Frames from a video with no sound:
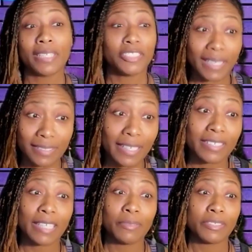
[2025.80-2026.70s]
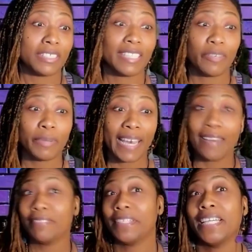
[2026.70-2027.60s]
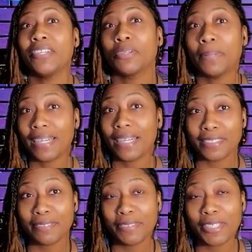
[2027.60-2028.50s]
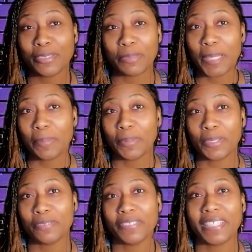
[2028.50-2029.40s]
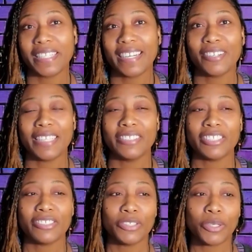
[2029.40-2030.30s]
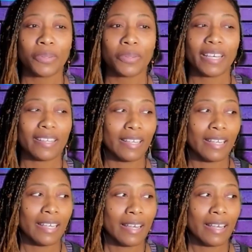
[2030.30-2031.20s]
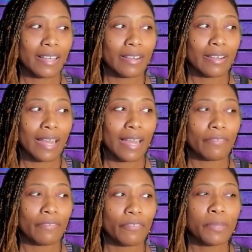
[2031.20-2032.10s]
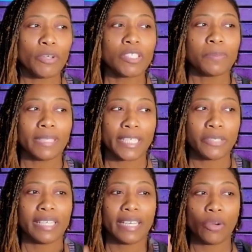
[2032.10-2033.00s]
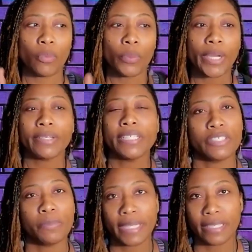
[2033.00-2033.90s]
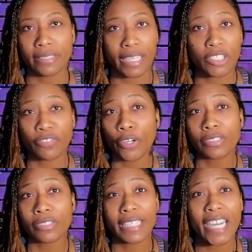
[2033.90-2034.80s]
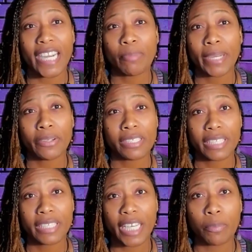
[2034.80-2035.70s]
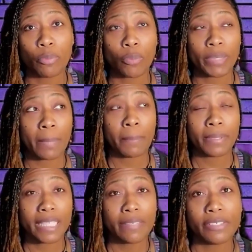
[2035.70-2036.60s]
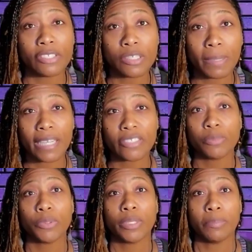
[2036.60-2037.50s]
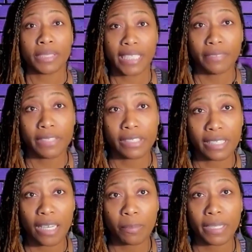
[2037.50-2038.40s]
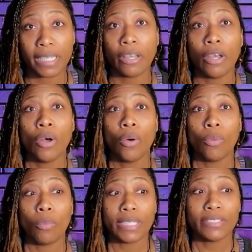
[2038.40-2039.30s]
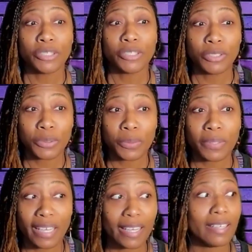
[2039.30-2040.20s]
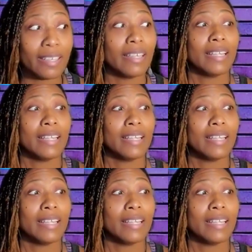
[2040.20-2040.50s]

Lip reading: you asked that because I was going to say we have to end on a positive note so people don't freak out and just know that for the most part, like you said, awareness is the biggest thing. Just first getting everybody on the same board where they believe this is possible and believe this is happening. Once you do that,